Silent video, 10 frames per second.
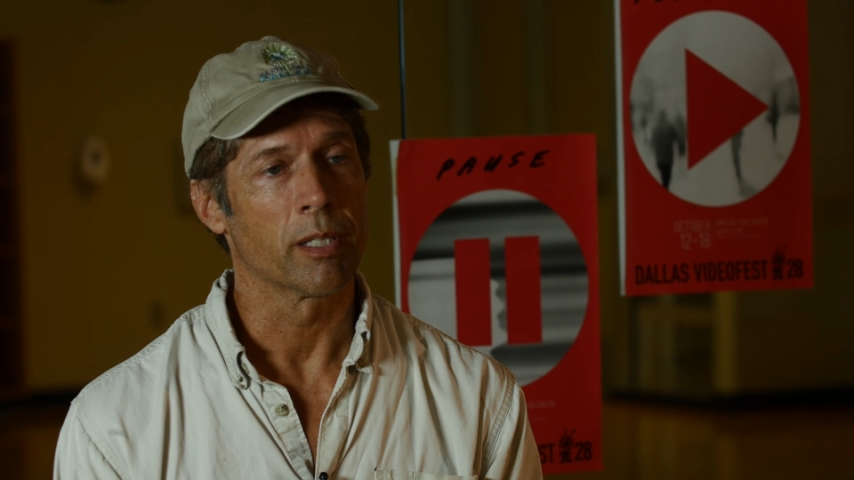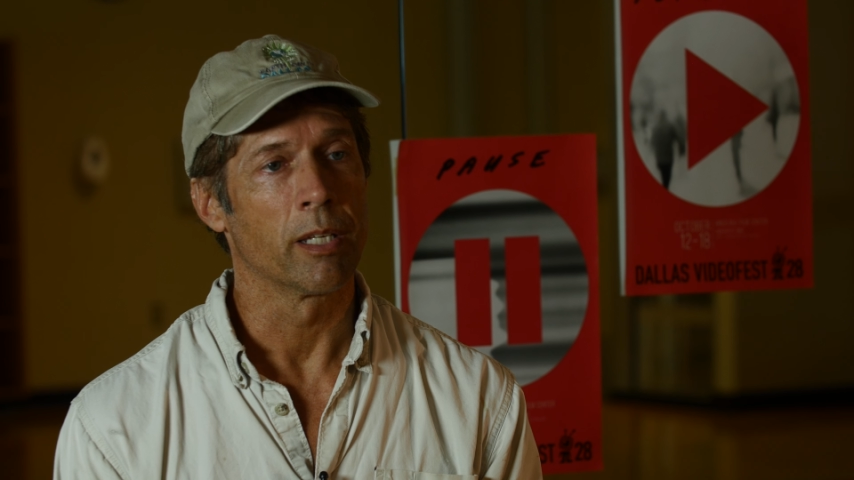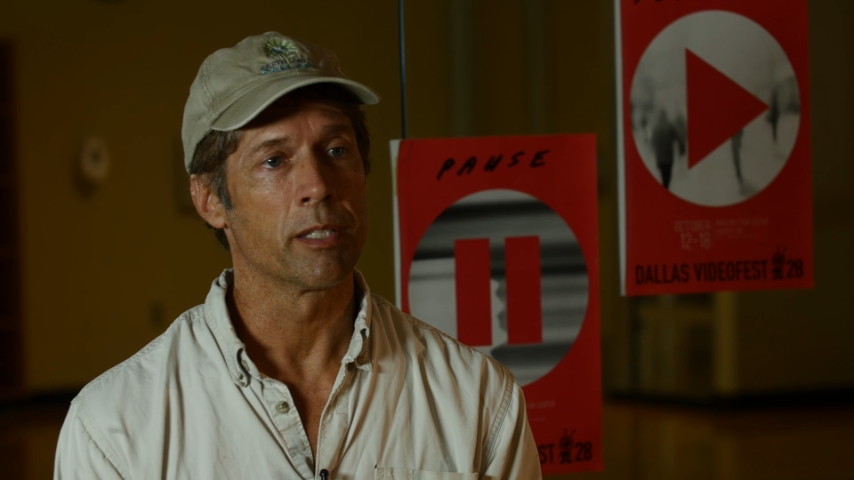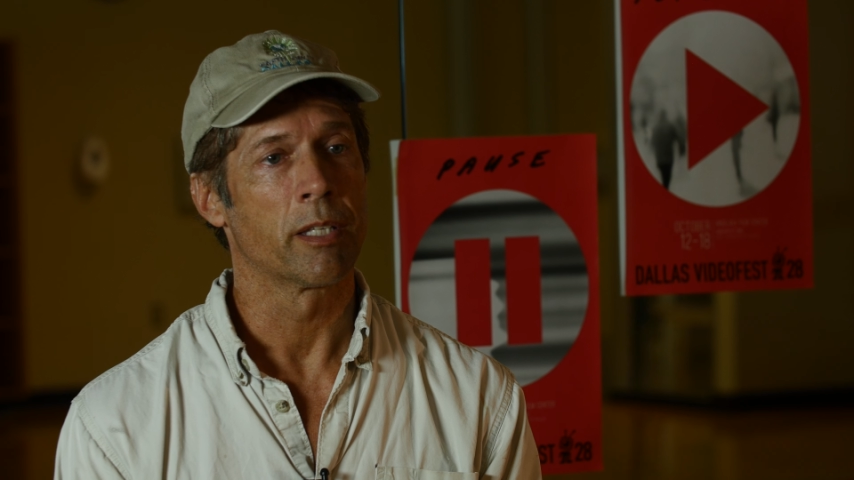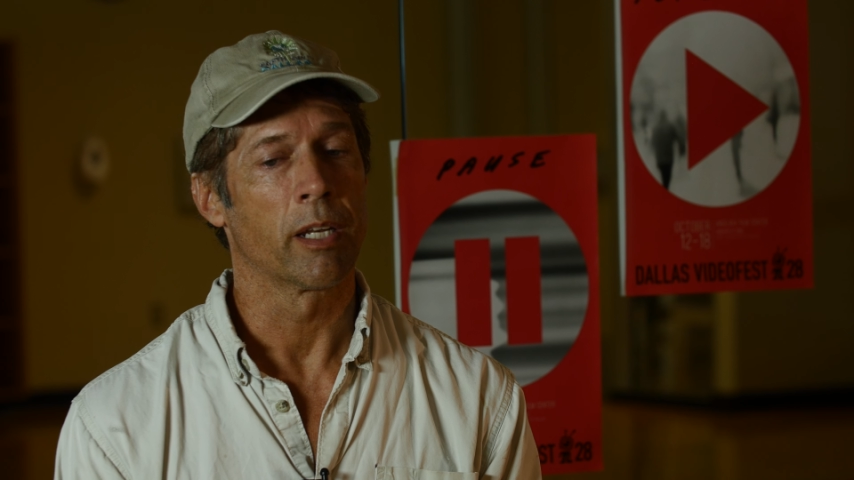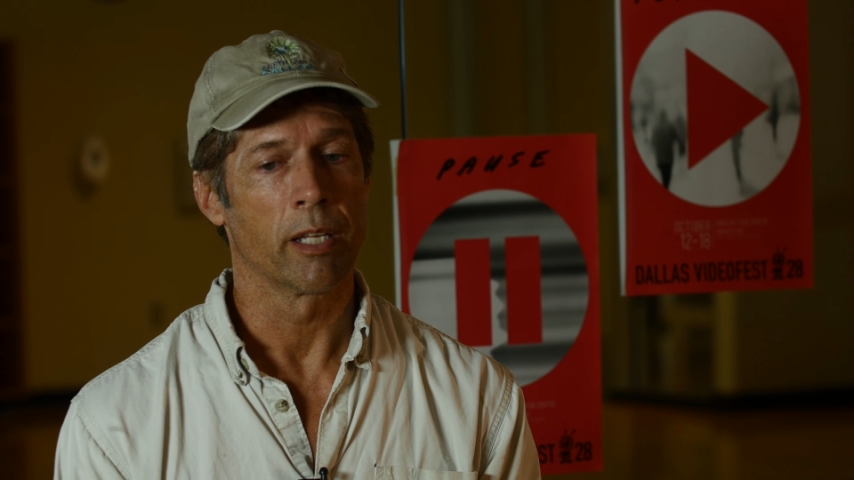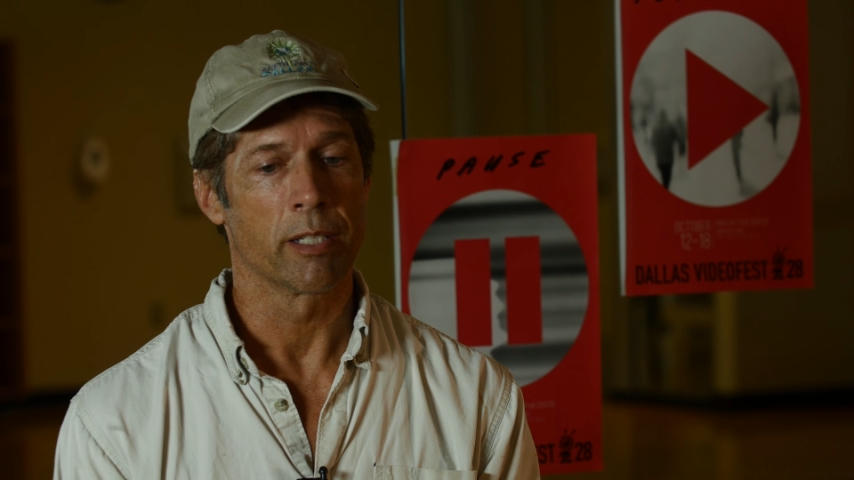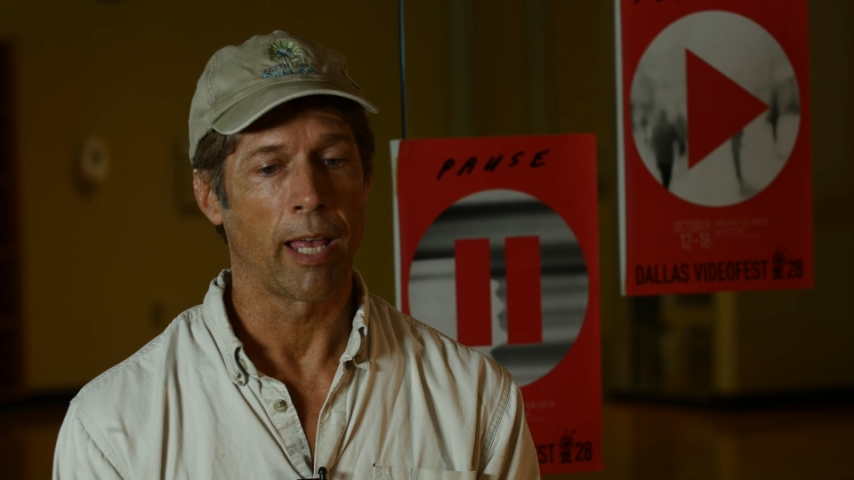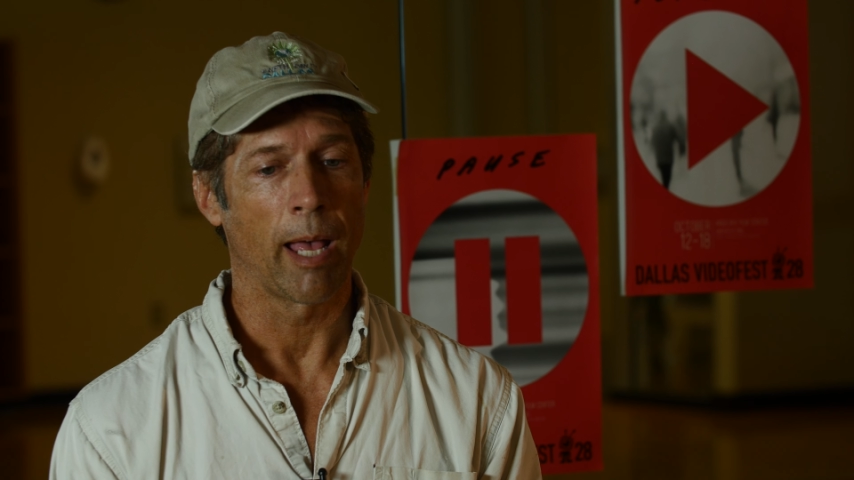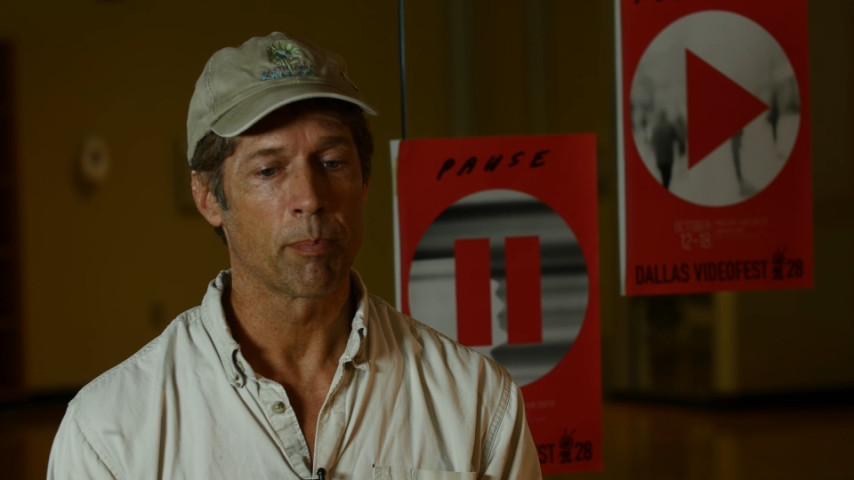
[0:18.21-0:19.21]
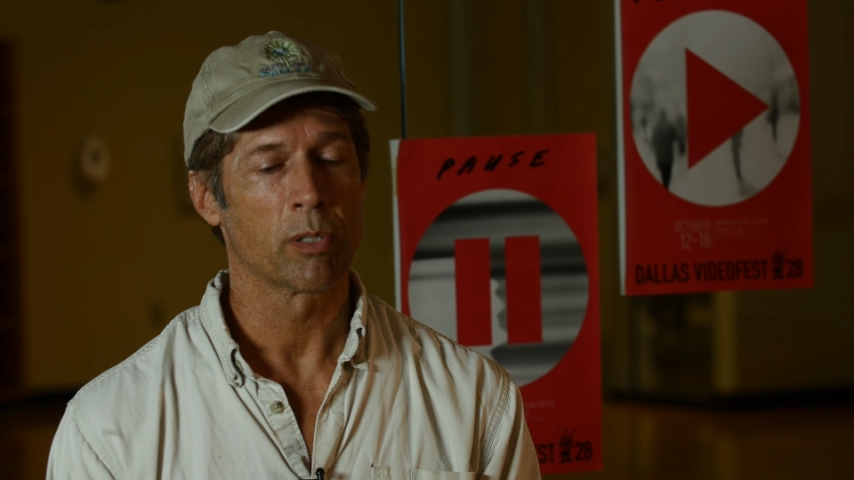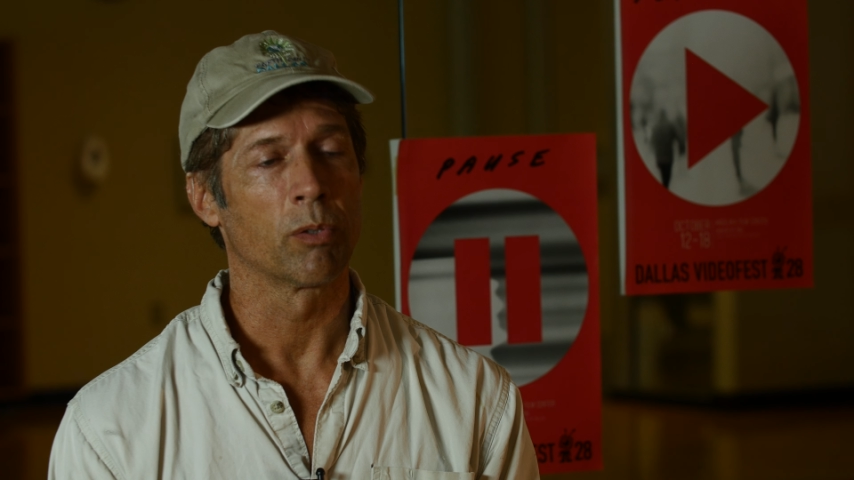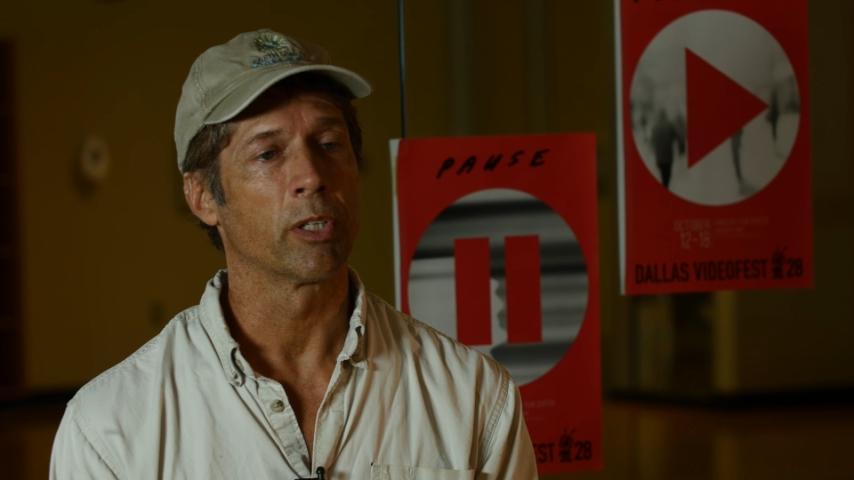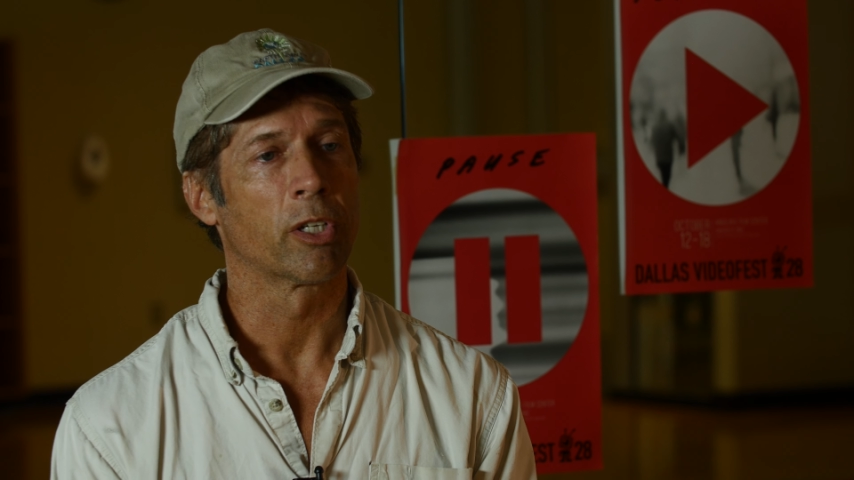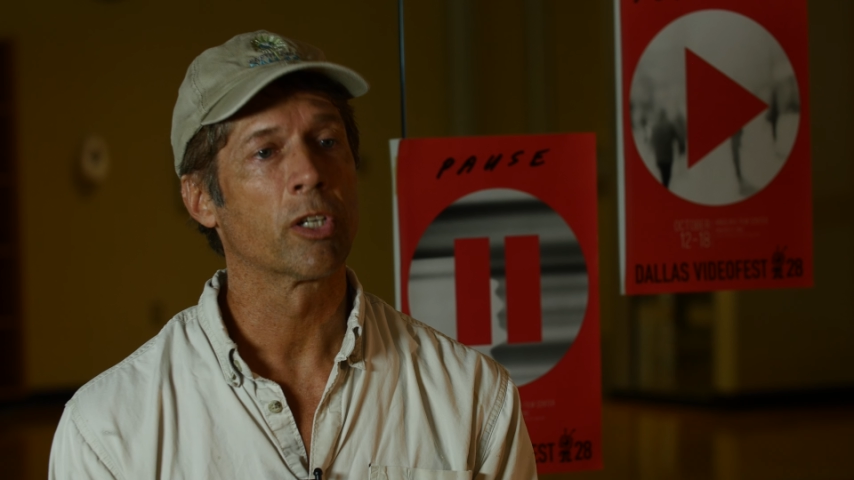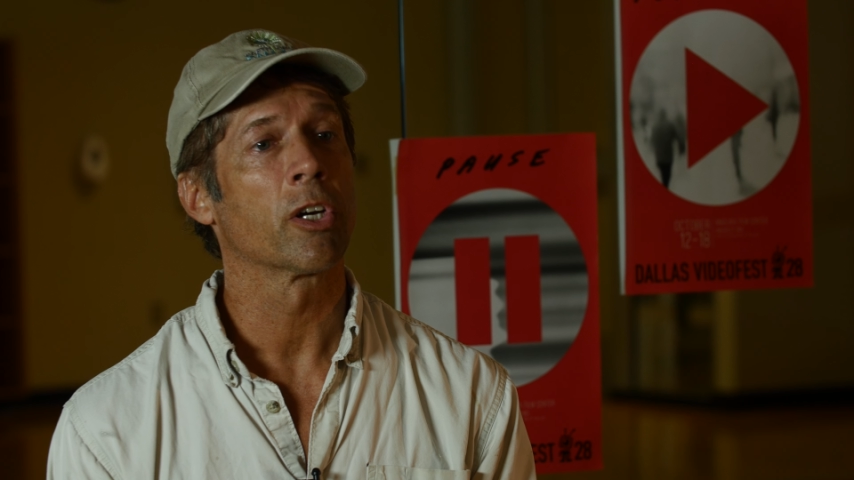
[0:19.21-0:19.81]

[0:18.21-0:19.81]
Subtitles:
is that it is absolutely